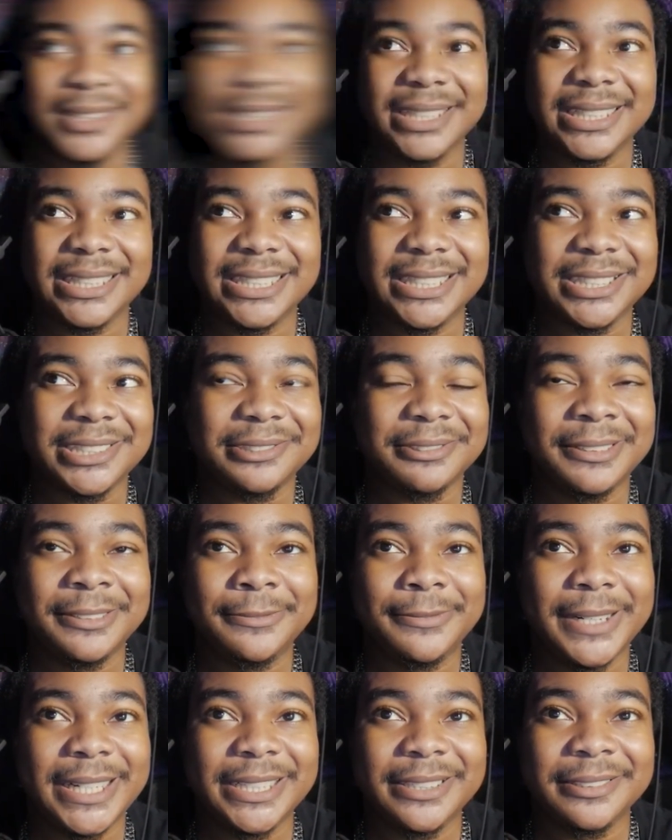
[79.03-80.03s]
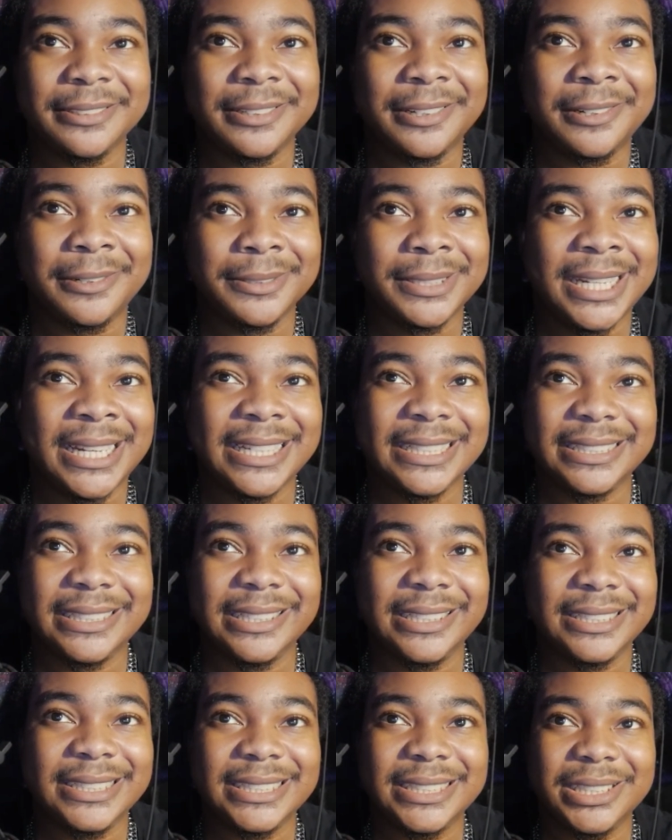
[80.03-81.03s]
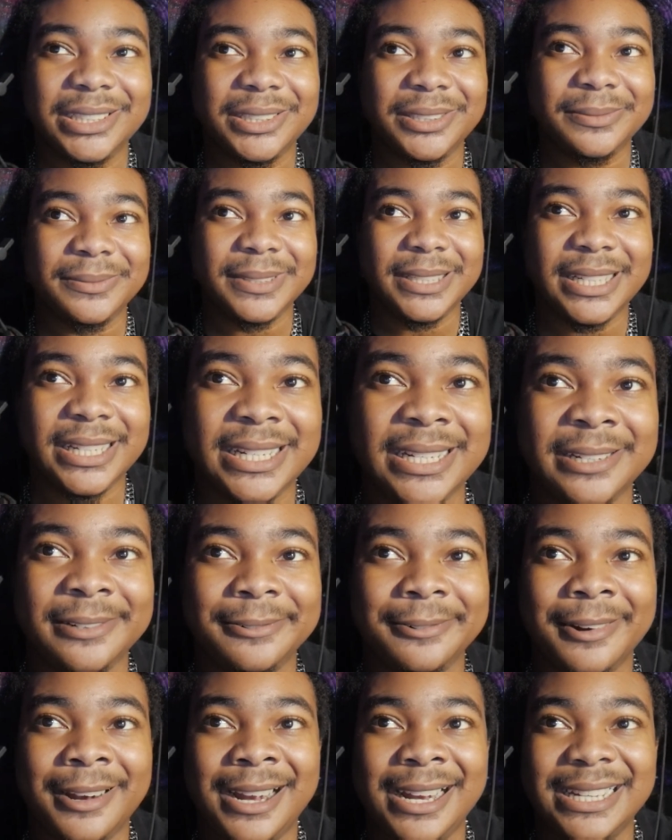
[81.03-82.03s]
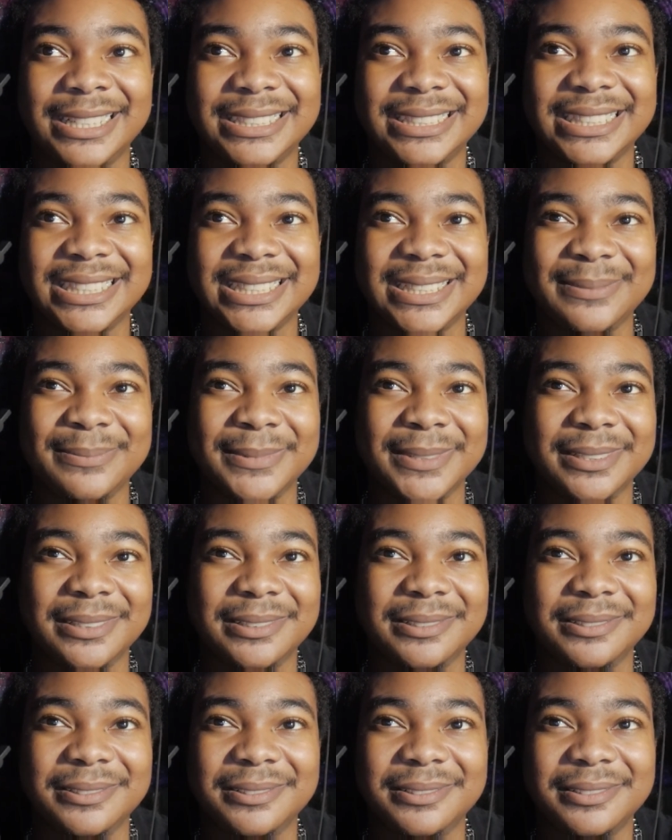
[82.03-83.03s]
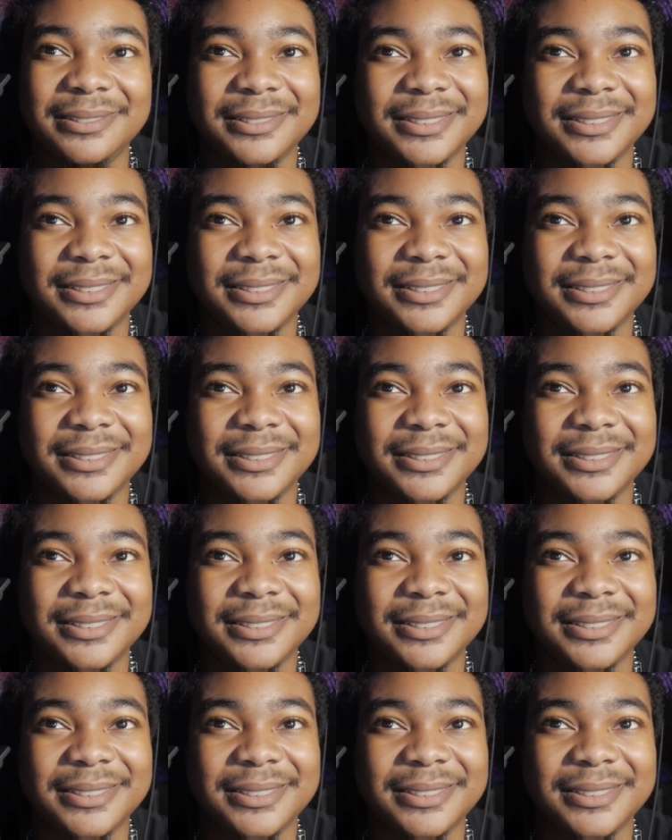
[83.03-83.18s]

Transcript: It's Street Fighter, all that good stuff. Dead Rising, bro.